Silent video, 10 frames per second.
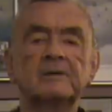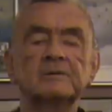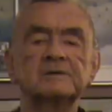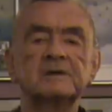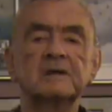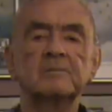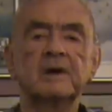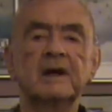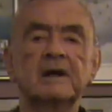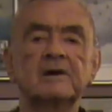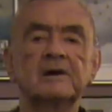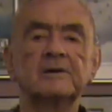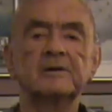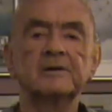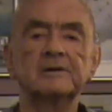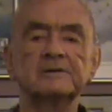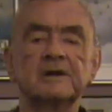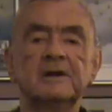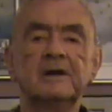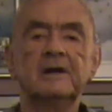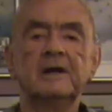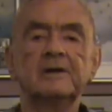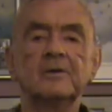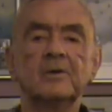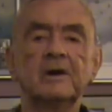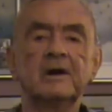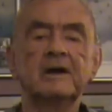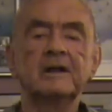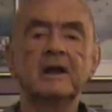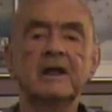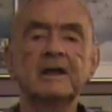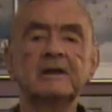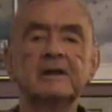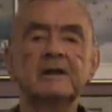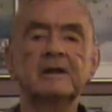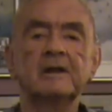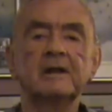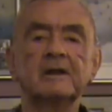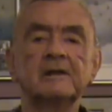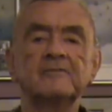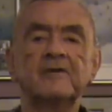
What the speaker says: was sent back on orders to where I had landed in England,